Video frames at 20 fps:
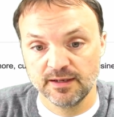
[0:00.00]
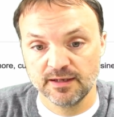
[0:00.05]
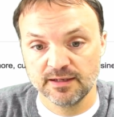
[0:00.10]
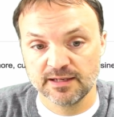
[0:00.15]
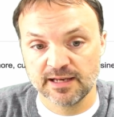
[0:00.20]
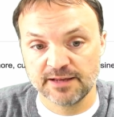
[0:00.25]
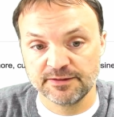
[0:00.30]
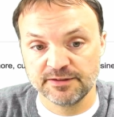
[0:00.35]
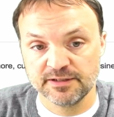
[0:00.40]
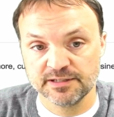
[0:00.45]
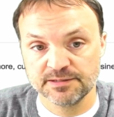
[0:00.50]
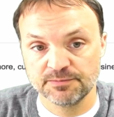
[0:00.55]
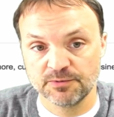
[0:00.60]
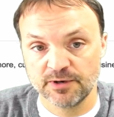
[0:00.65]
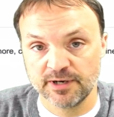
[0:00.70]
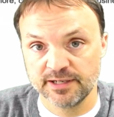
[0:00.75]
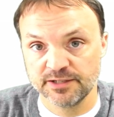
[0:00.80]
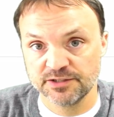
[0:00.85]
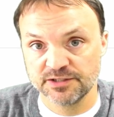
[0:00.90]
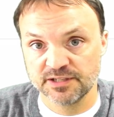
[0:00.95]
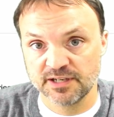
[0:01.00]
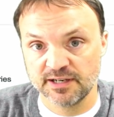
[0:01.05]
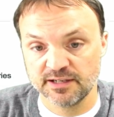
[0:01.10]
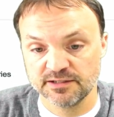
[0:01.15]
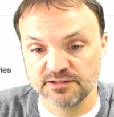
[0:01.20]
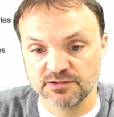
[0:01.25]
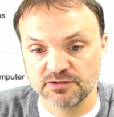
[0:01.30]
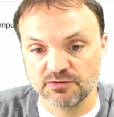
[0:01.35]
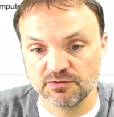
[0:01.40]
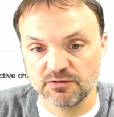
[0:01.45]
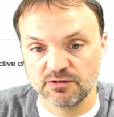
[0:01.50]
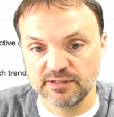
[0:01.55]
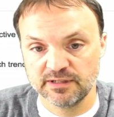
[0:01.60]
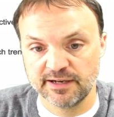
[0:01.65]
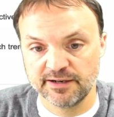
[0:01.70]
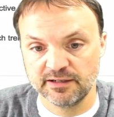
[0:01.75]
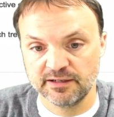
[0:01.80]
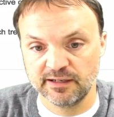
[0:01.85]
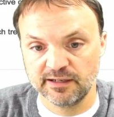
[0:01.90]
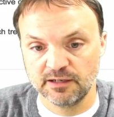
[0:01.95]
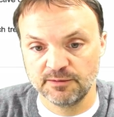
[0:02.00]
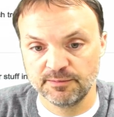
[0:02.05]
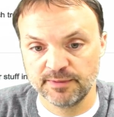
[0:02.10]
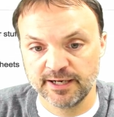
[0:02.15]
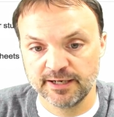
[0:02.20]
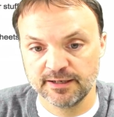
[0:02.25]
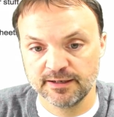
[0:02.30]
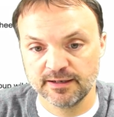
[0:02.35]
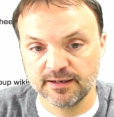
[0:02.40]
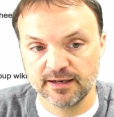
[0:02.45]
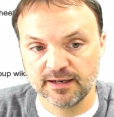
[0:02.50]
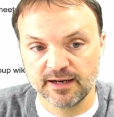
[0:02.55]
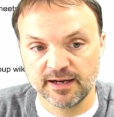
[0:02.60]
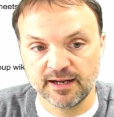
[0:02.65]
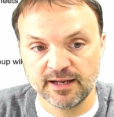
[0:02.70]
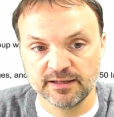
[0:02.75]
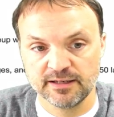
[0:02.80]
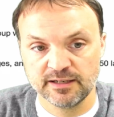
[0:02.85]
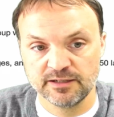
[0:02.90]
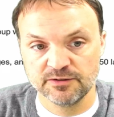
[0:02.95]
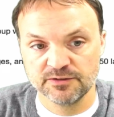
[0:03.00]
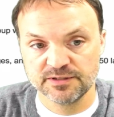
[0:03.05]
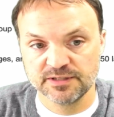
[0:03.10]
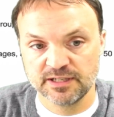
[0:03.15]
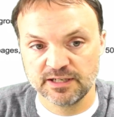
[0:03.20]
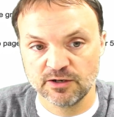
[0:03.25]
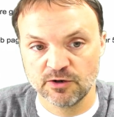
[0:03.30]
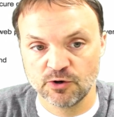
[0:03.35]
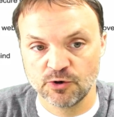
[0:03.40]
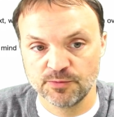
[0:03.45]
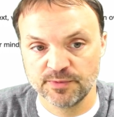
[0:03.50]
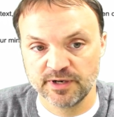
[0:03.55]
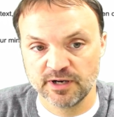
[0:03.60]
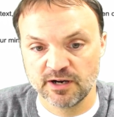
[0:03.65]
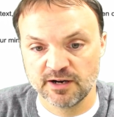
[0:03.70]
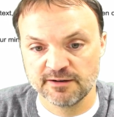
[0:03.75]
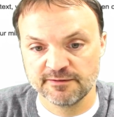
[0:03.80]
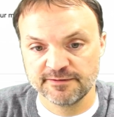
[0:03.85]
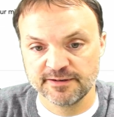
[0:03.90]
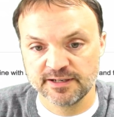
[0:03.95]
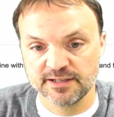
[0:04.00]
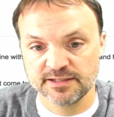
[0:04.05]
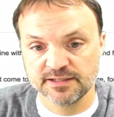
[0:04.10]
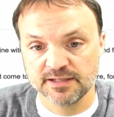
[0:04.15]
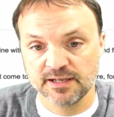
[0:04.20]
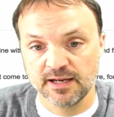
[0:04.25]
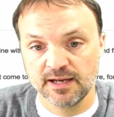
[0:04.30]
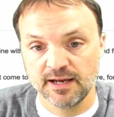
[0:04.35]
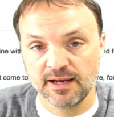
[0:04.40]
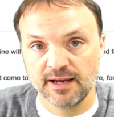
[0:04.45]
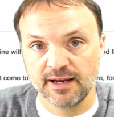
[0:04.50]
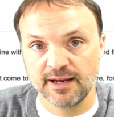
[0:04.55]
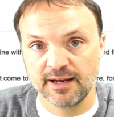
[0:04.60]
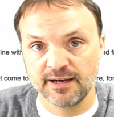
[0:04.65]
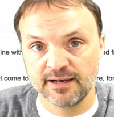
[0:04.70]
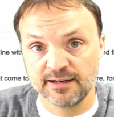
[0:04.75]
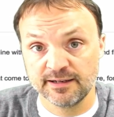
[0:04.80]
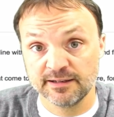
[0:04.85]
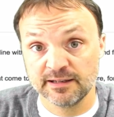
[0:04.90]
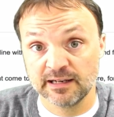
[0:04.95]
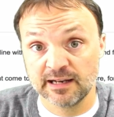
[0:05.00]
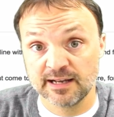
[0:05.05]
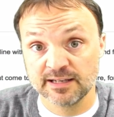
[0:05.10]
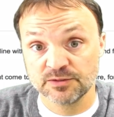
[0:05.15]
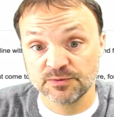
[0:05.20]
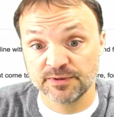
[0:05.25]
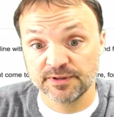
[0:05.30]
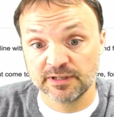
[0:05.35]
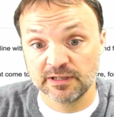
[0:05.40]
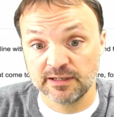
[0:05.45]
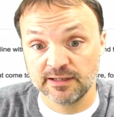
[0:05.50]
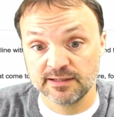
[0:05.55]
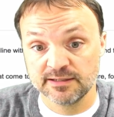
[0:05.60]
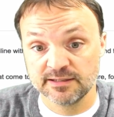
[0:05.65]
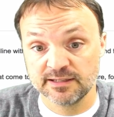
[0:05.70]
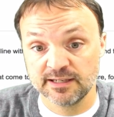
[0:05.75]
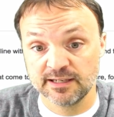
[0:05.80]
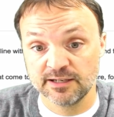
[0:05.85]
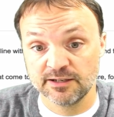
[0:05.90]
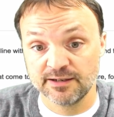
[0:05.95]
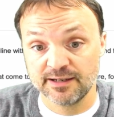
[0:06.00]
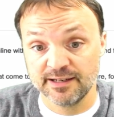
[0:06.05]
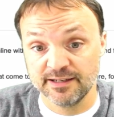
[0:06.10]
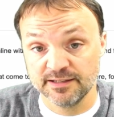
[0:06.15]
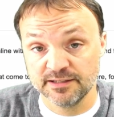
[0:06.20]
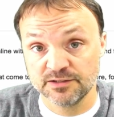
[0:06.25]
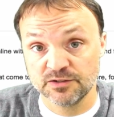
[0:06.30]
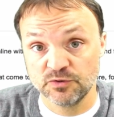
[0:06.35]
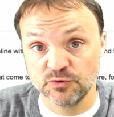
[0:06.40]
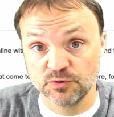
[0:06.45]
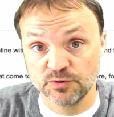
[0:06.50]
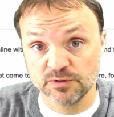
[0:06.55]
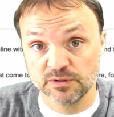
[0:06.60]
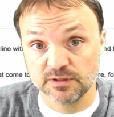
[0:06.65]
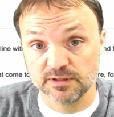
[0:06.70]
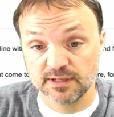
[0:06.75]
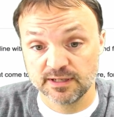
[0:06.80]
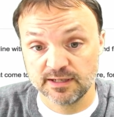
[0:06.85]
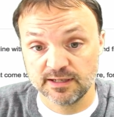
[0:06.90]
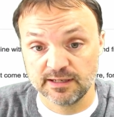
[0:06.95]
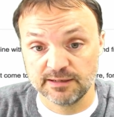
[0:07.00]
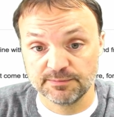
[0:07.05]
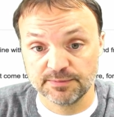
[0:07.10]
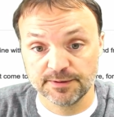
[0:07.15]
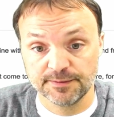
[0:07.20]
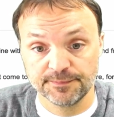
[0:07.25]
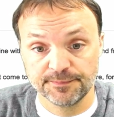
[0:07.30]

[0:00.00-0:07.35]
At this point, just kind of scroll down a little bit and then you'll see Home and Office and the last one on the list here is Google Keep.